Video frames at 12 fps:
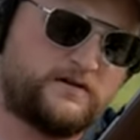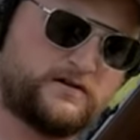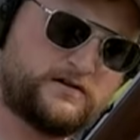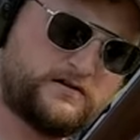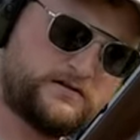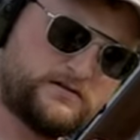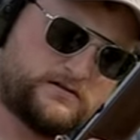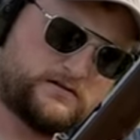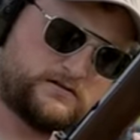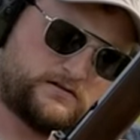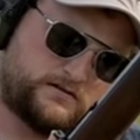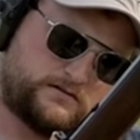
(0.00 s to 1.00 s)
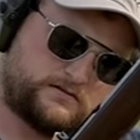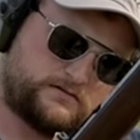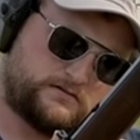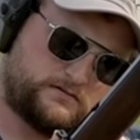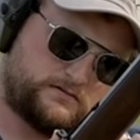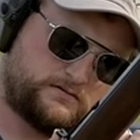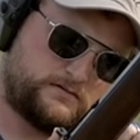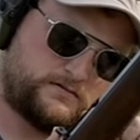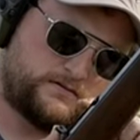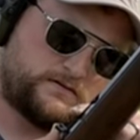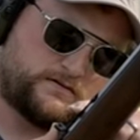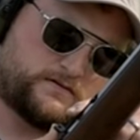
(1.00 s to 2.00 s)

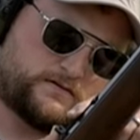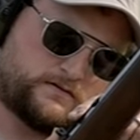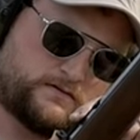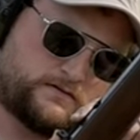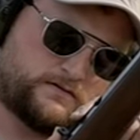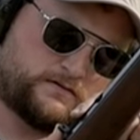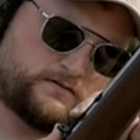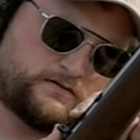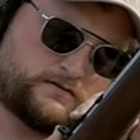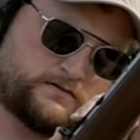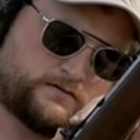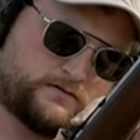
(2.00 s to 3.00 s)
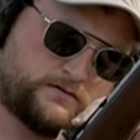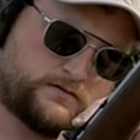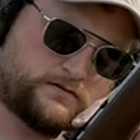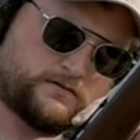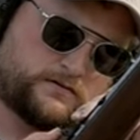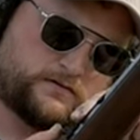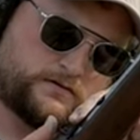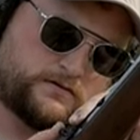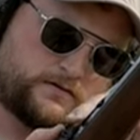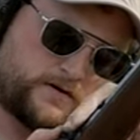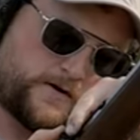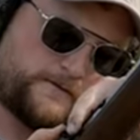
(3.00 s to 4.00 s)

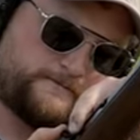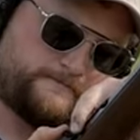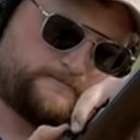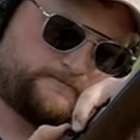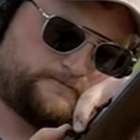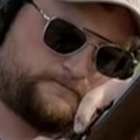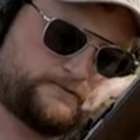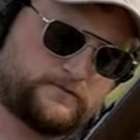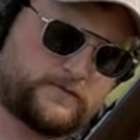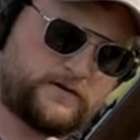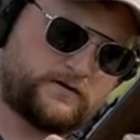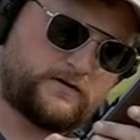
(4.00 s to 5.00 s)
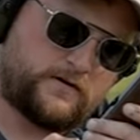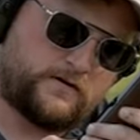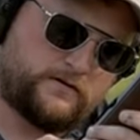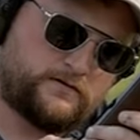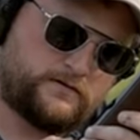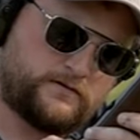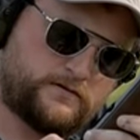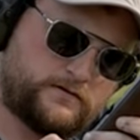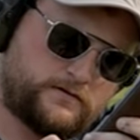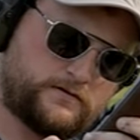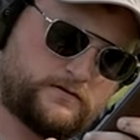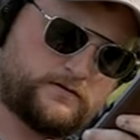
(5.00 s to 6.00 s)

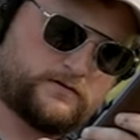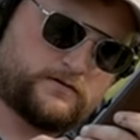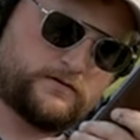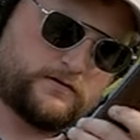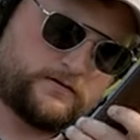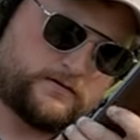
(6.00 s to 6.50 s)
Nothing is said.